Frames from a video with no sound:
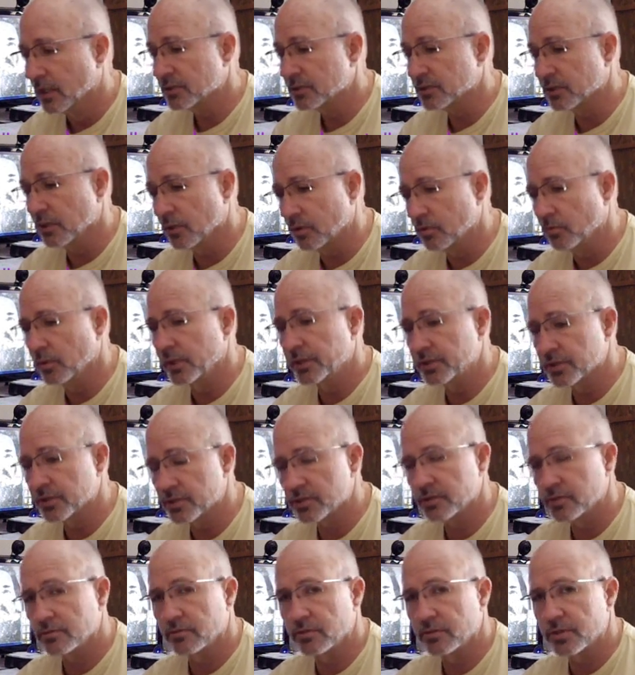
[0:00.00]
So we
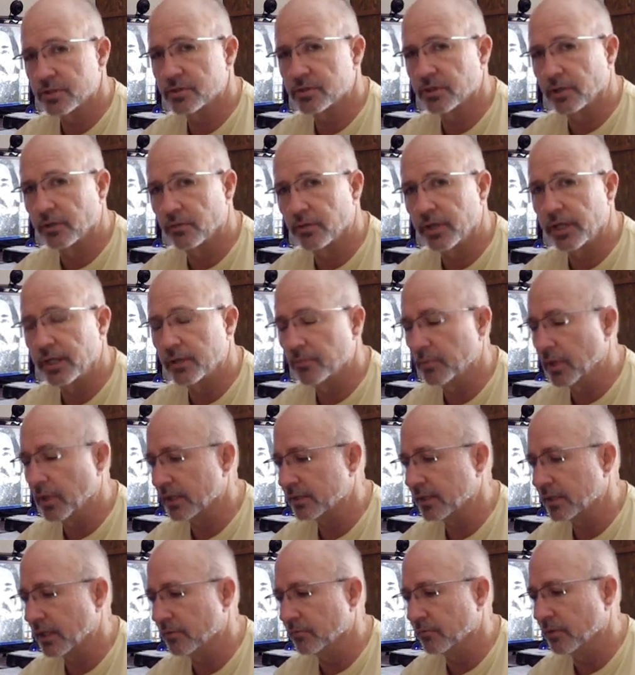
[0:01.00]
just disagreed
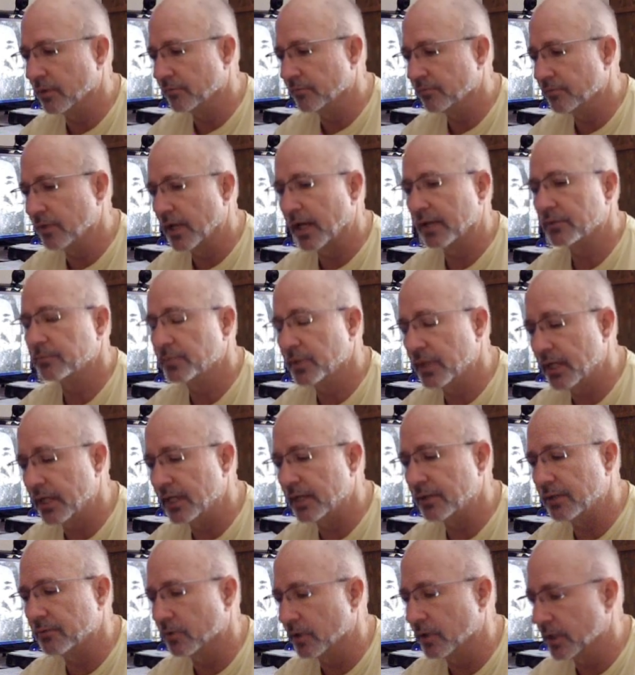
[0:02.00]
about that one fact. But
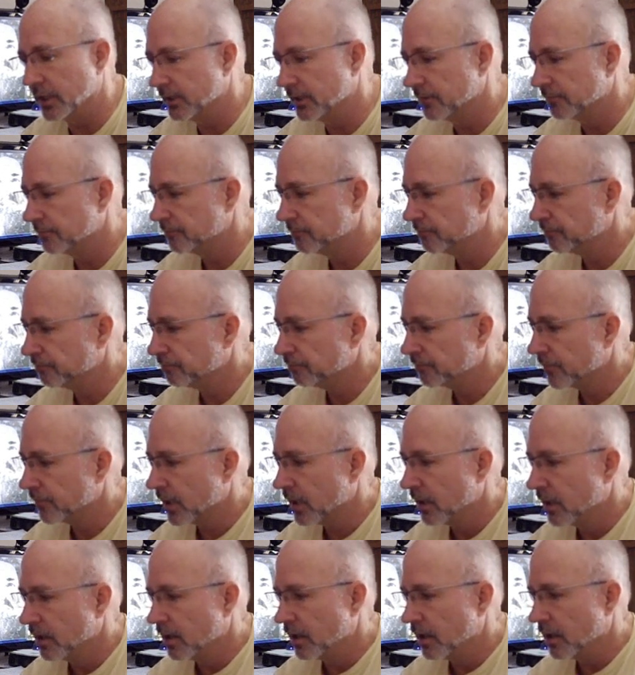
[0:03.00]
anyway,
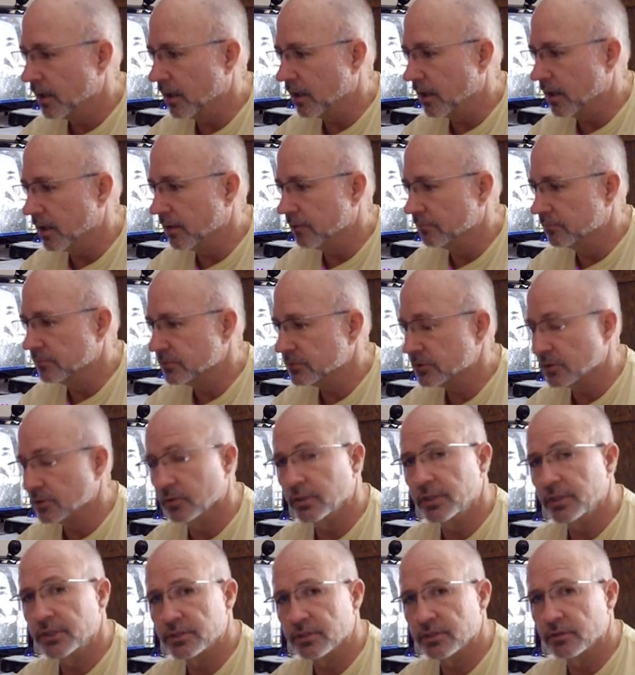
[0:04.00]
um,
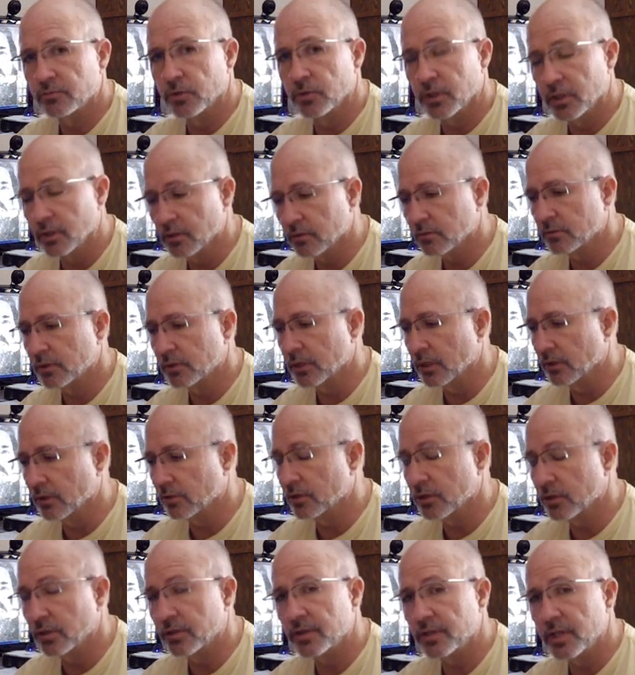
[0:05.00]
so he said, well, you
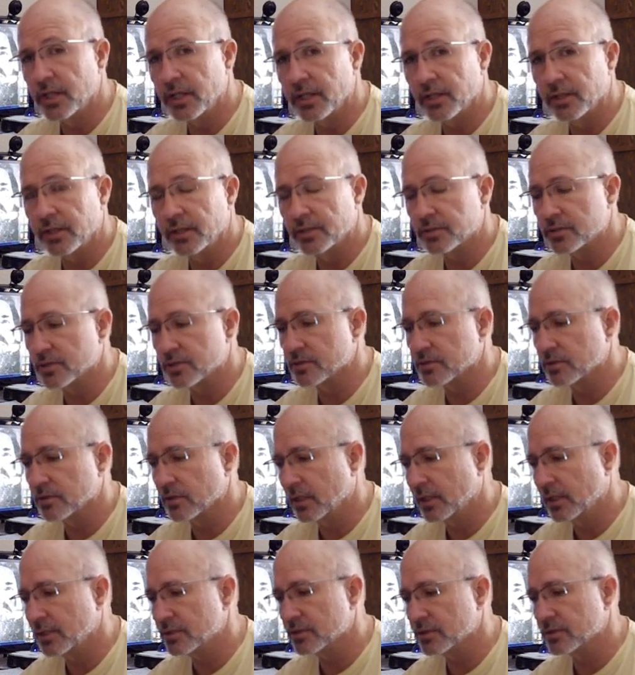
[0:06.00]
know, good thing. He
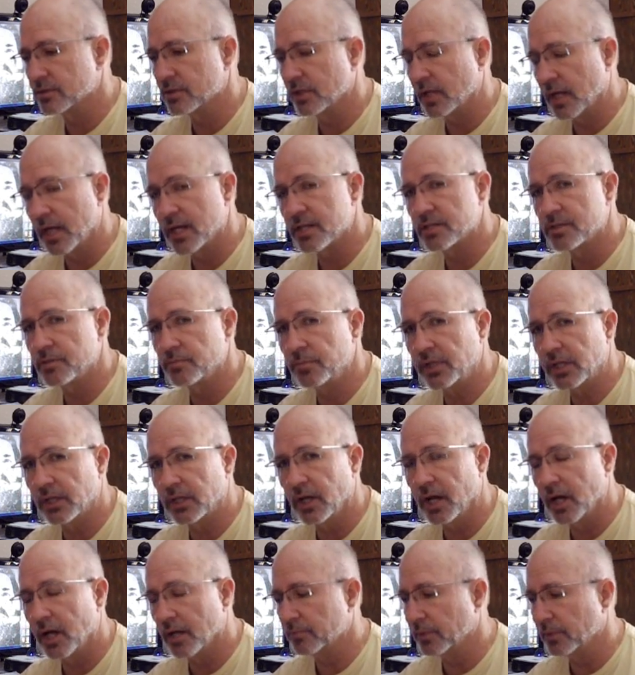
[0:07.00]
says, he says it has to be
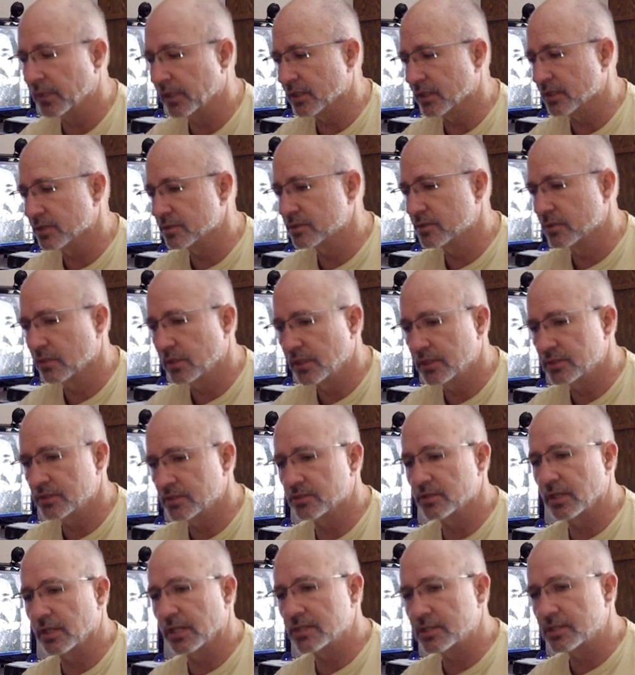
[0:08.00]
God because he
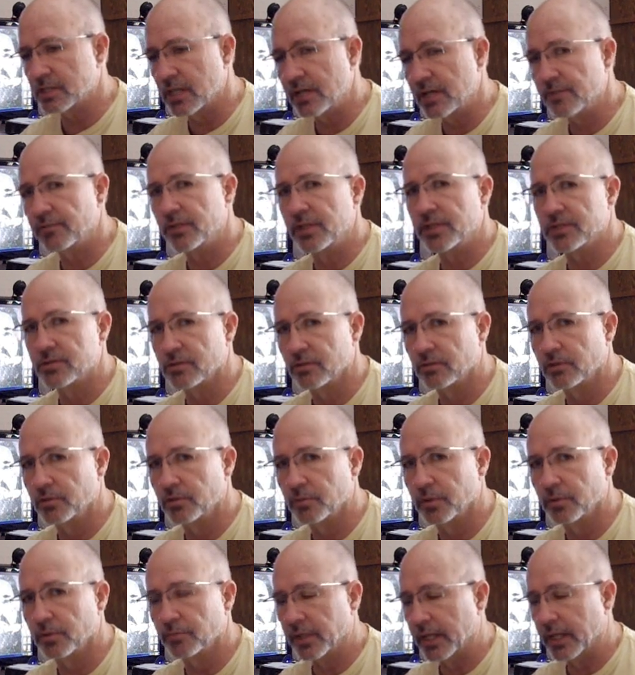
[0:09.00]
says I saved these
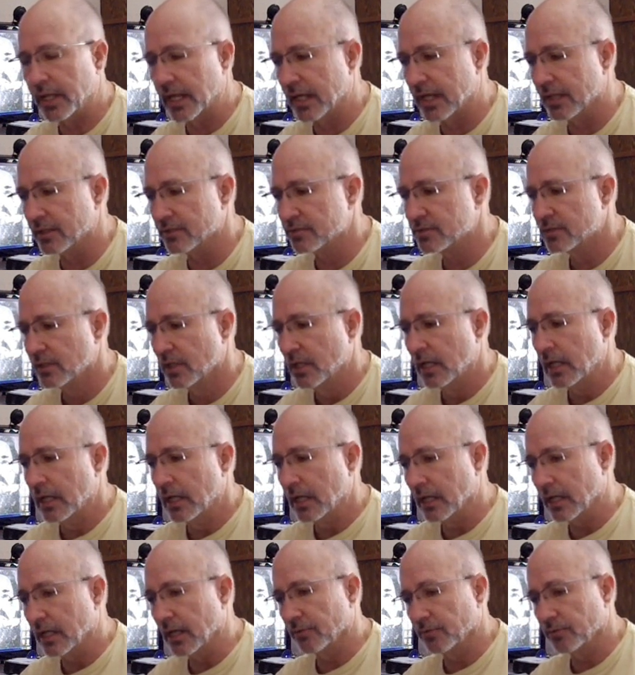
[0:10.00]
aluminum cans
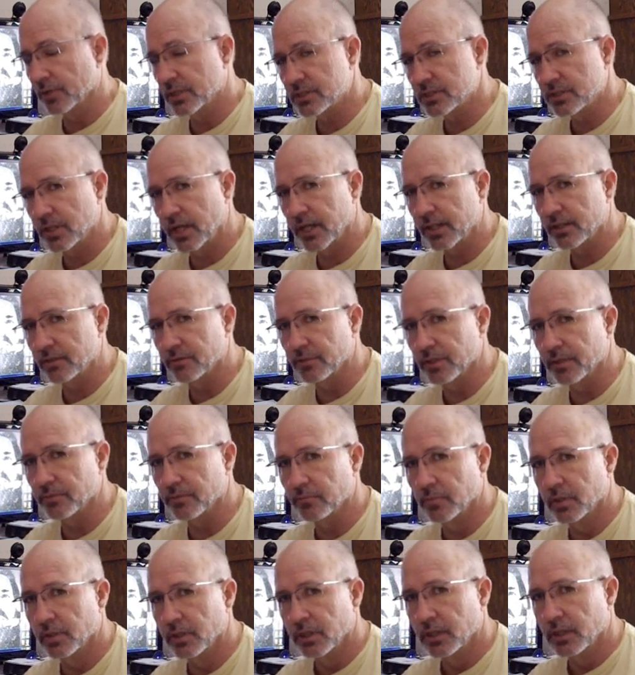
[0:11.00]
and I recycle
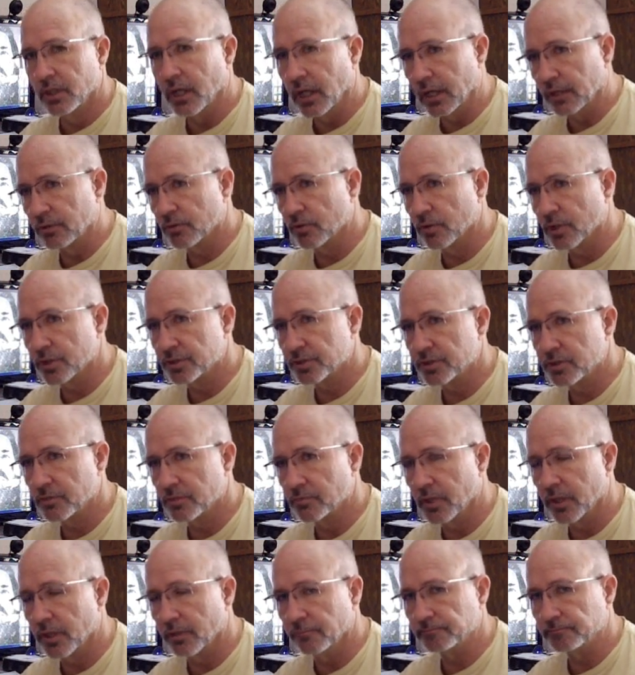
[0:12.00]
them. I crush
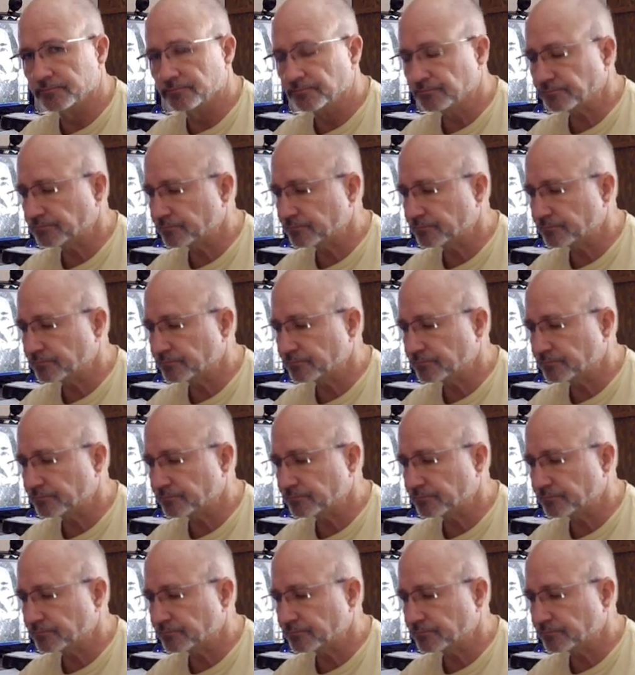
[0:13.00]
them up.